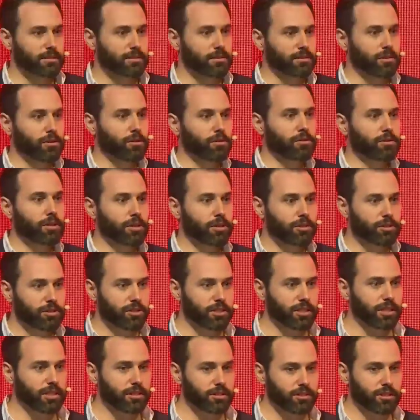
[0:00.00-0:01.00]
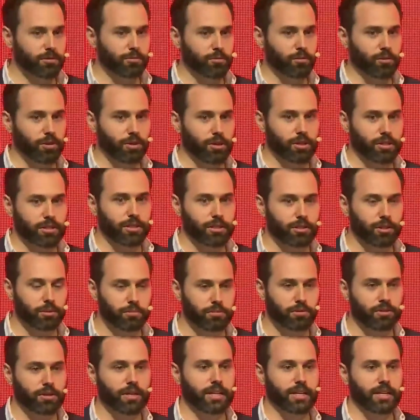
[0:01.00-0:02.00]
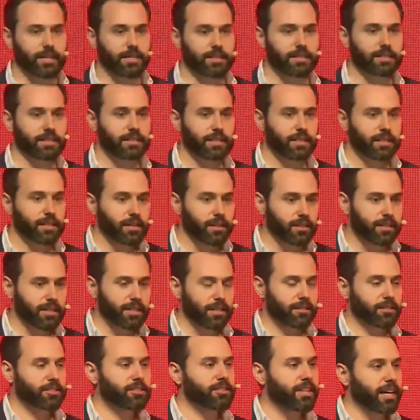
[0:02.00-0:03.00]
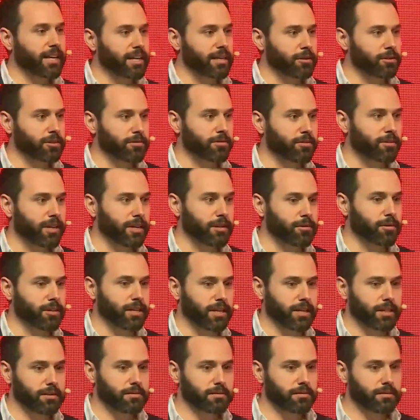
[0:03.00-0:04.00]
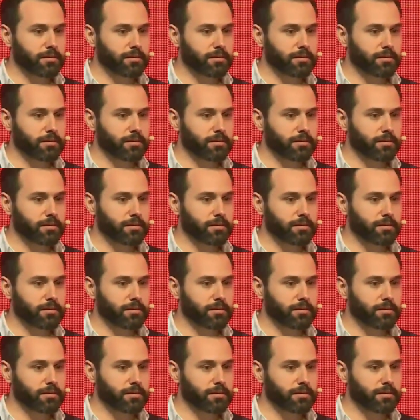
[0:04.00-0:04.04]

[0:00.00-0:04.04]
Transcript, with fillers: All those years of work that you put in on the understanding it was for equity